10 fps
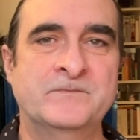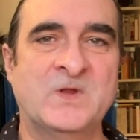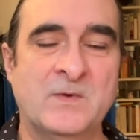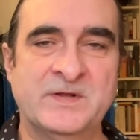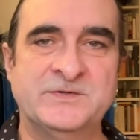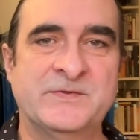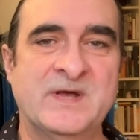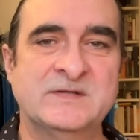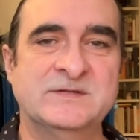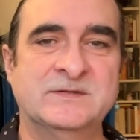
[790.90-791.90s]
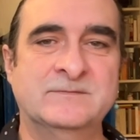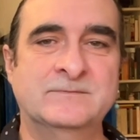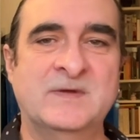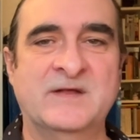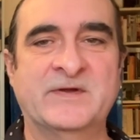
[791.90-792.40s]
While you do that,
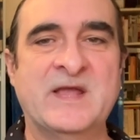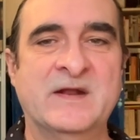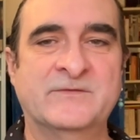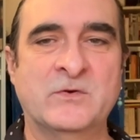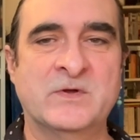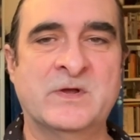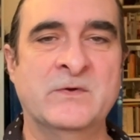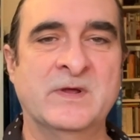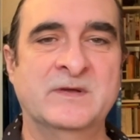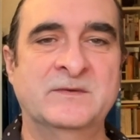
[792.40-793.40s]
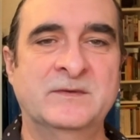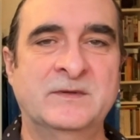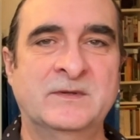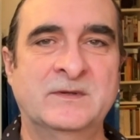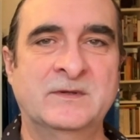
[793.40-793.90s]
I'll have a can of Coca-Cola.
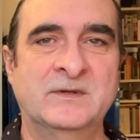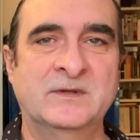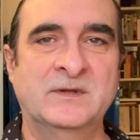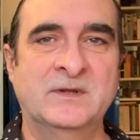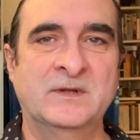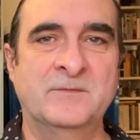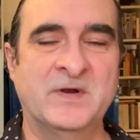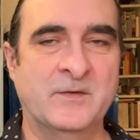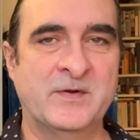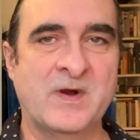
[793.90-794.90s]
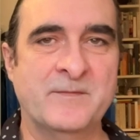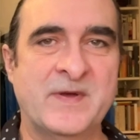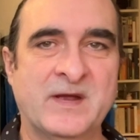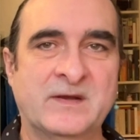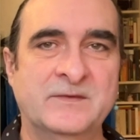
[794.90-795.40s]
But I'll be right
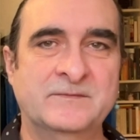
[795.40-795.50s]
back.